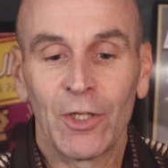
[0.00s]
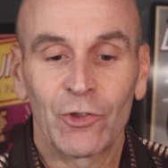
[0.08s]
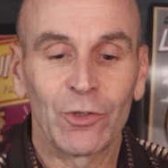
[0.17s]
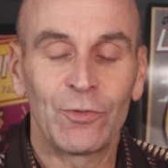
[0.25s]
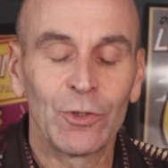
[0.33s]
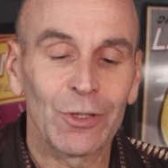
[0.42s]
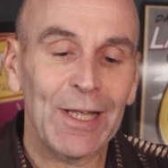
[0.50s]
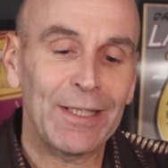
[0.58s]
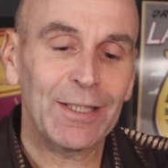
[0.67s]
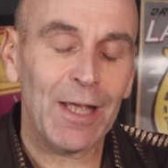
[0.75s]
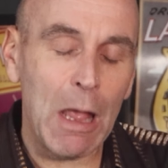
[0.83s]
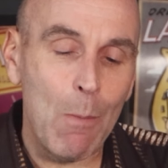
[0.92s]
So if you
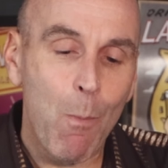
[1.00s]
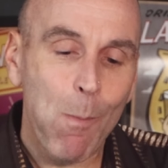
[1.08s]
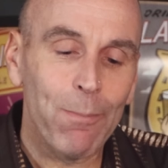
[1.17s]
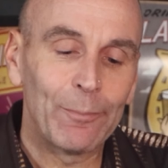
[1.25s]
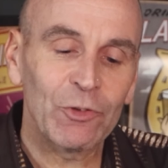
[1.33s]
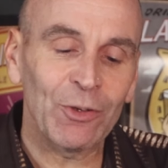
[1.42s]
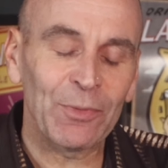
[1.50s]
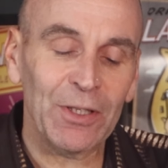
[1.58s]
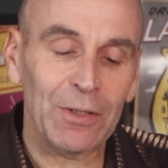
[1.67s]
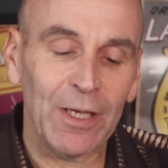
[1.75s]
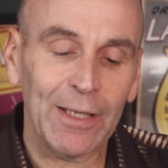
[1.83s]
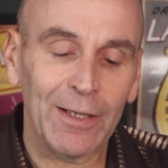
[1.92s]
like
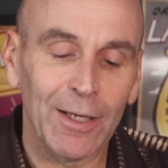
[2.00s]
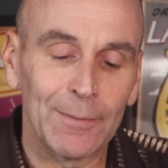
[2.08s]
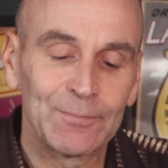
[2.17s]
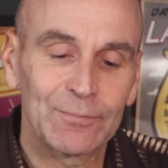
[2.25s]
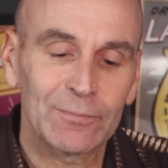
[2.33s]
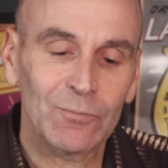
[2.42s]
something like an